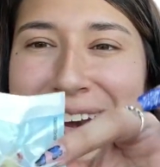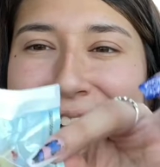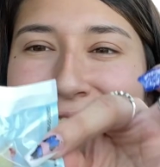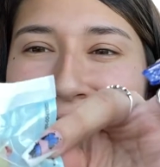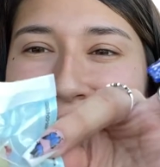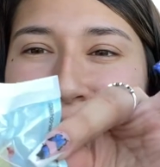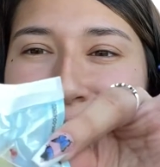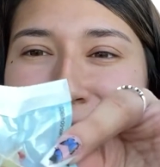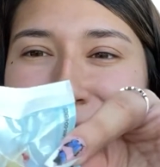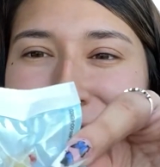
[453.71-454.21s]
I
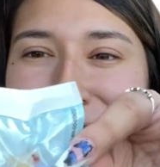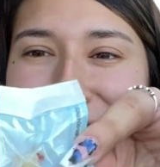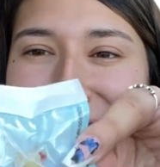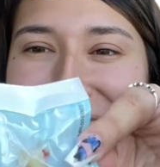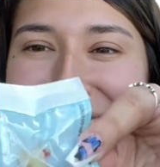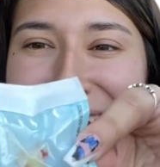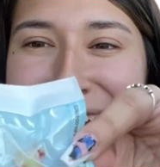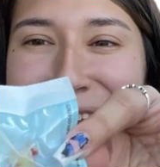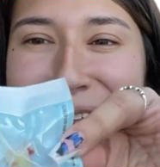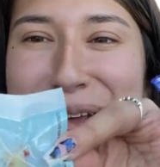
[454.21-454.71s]
don't know if you
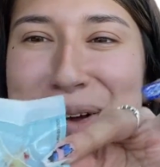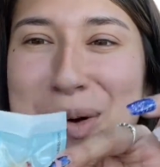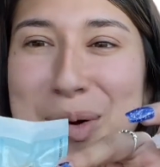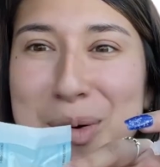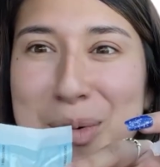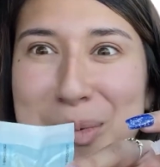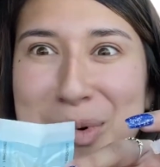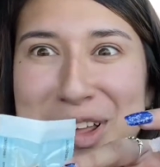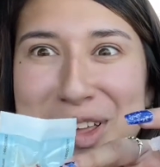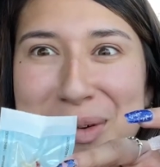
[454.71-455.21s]
guys
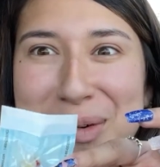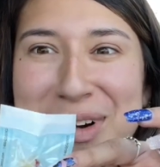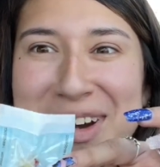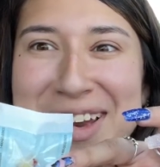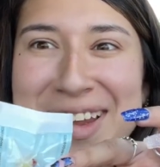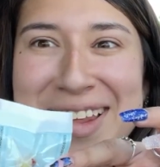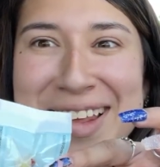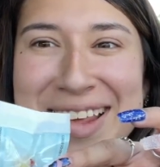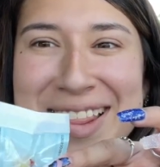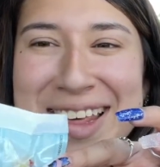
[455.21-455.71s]
really want
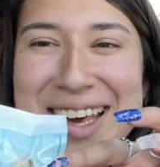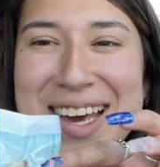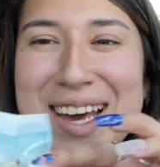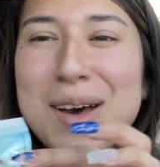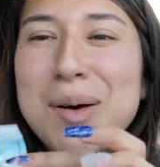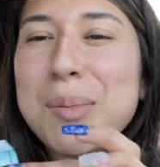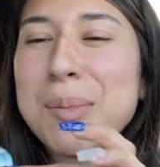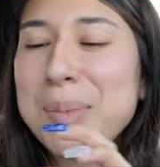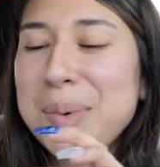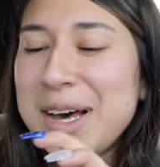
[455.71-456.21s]
to see
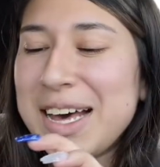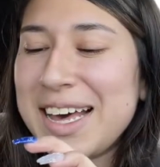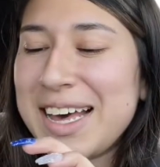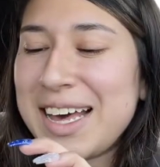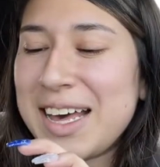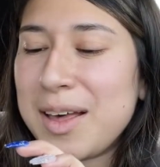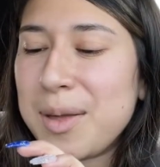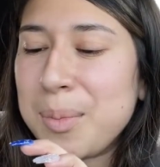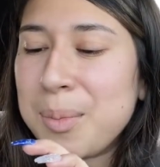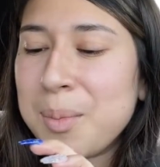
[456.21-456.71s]
that.
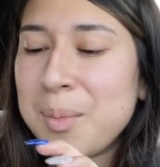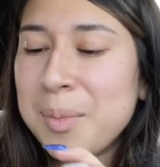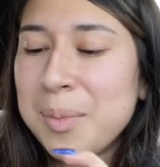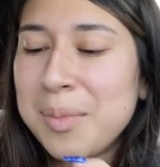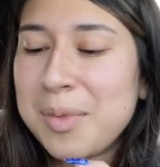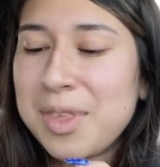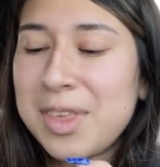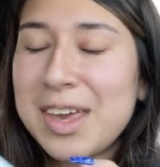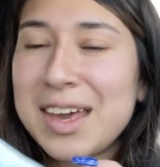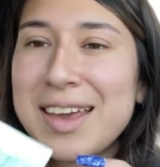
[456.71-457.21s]
But
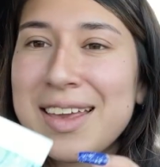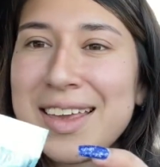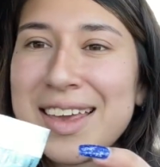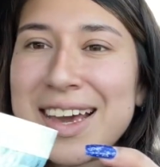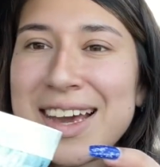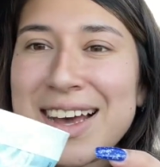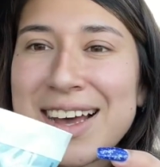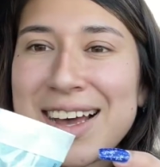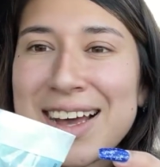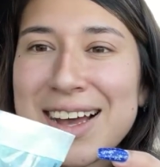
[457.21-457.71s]

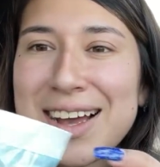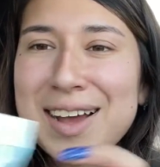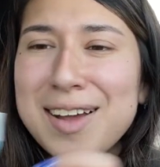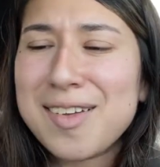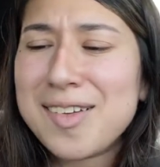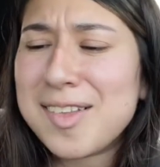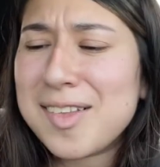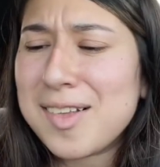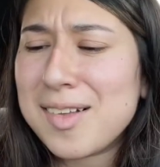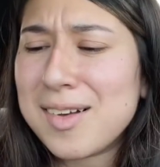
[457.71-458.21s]
yeah,
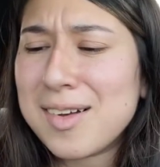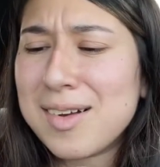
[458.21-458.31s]
it's